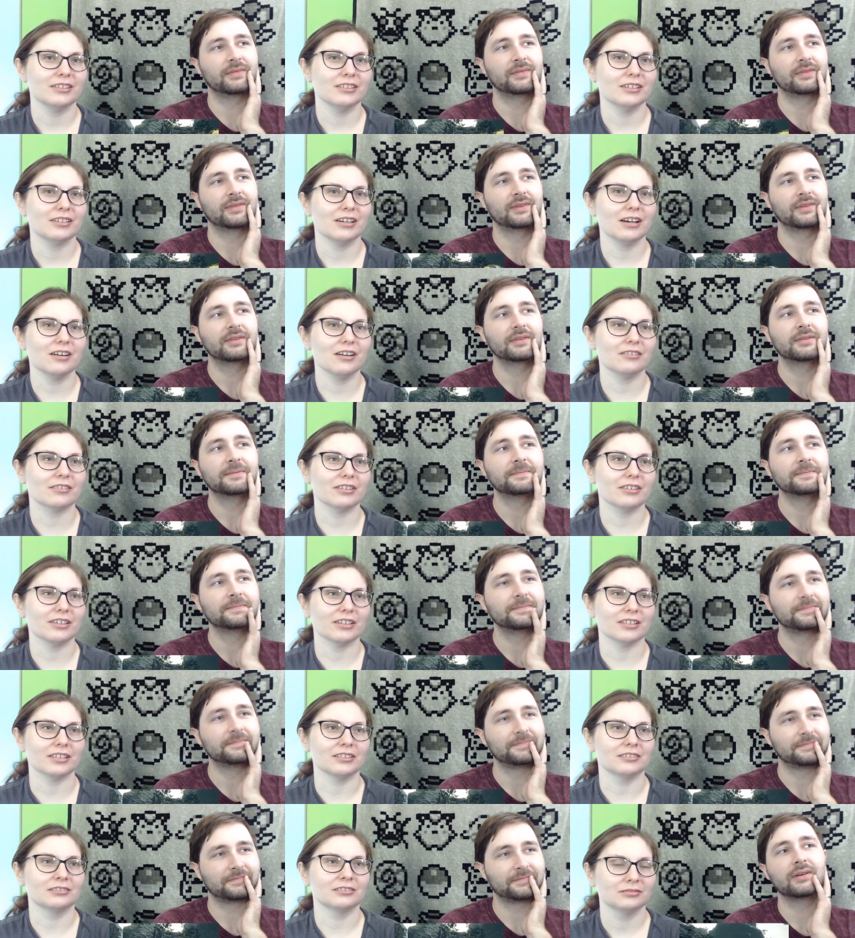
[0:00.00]
Speaker 1: Oh, good.
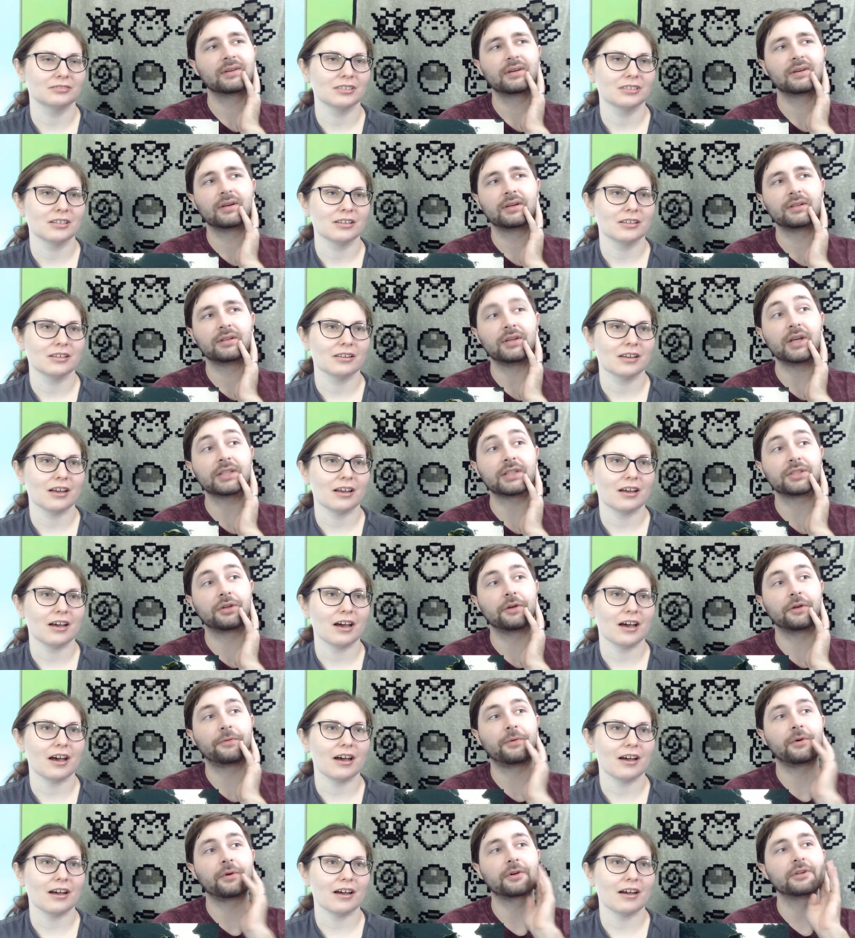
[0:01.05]
Yes, Turf
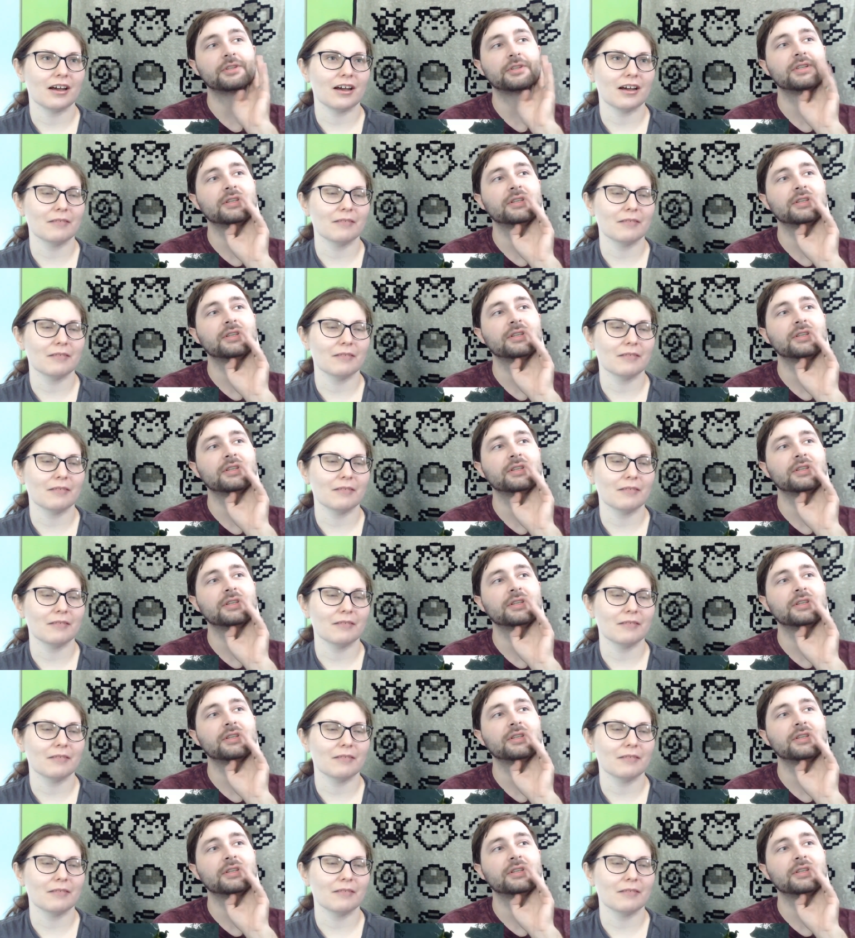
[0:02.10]
Wars. I'm